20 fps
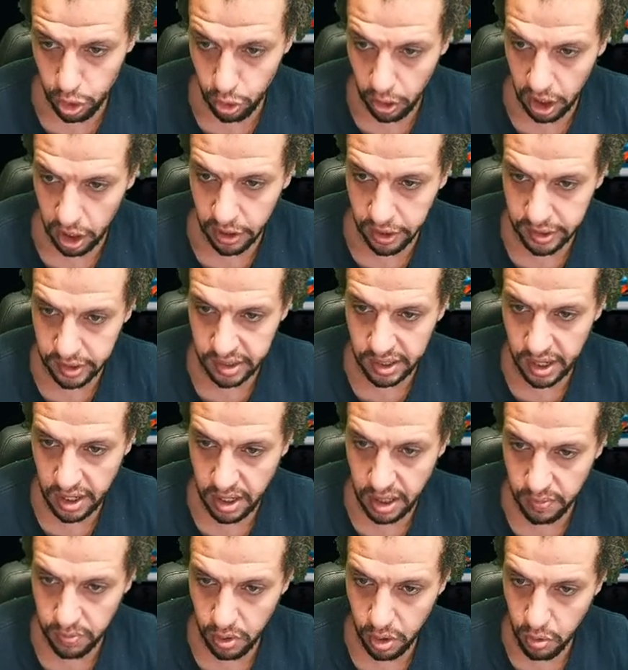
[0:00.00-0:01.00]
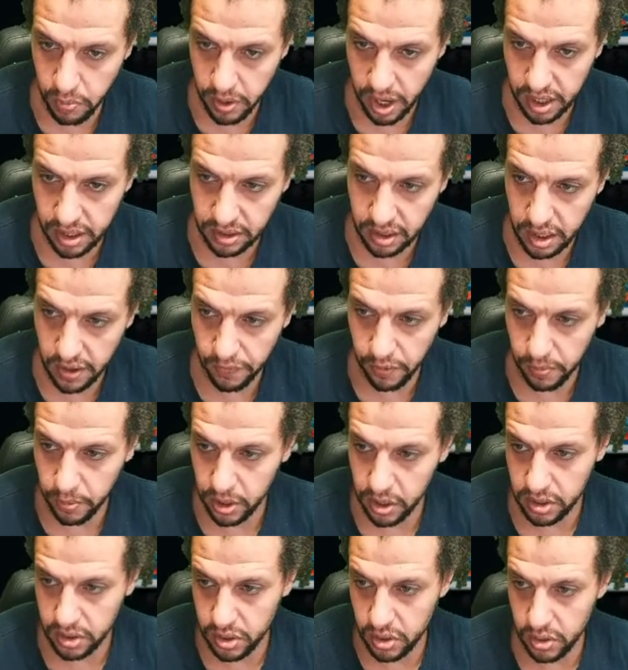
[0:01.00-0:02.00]
to Alliance Kingdom, they'll be asking
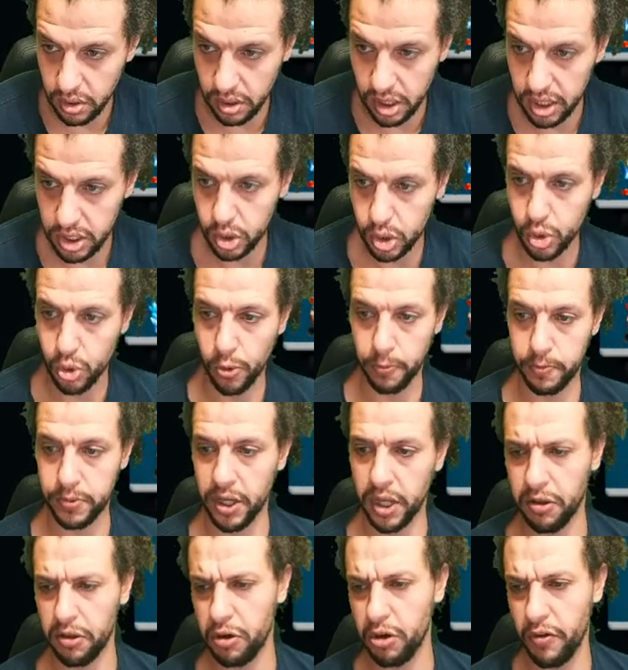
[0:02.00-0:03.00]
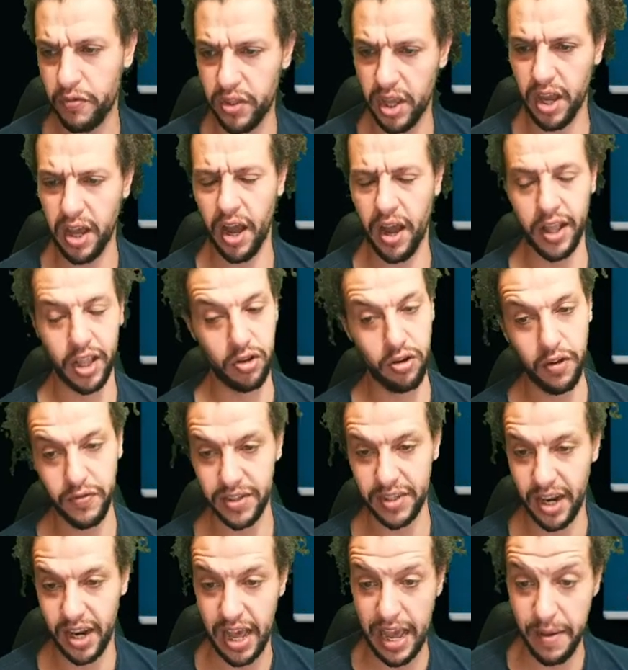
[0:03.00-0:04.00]
everybody to delete troops. I don't know if that. I don't know
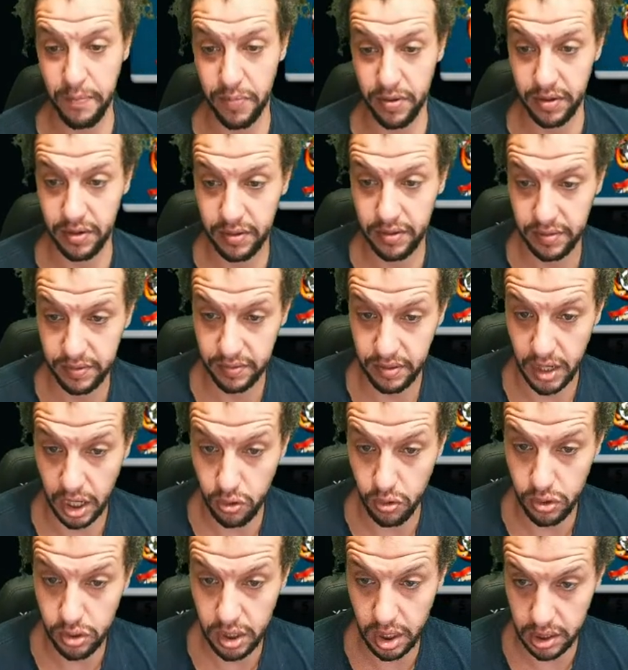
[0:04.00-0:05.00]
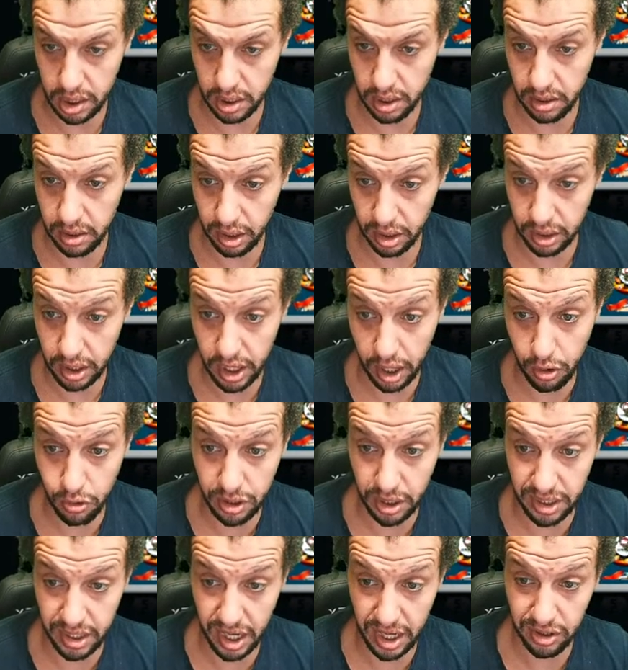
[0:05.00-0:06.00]
if it's gonna happen. Yakuza's here.
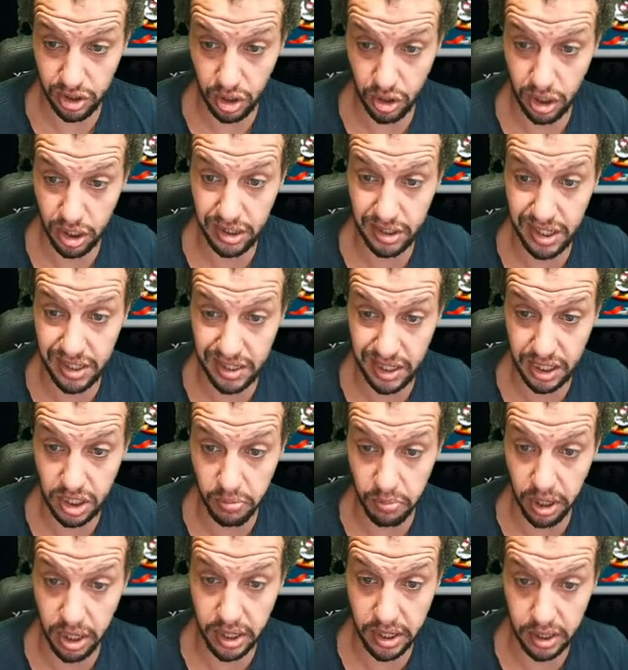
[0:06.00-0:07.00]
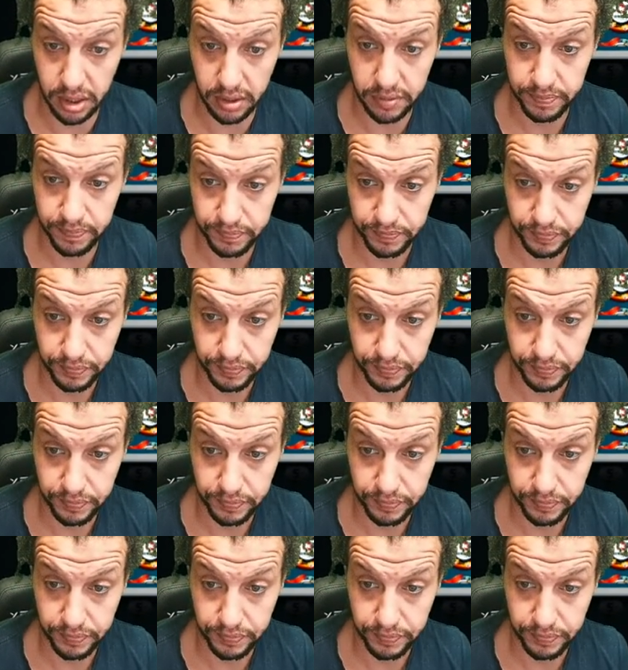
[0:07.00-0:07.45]
Yakuza's down to 96 million.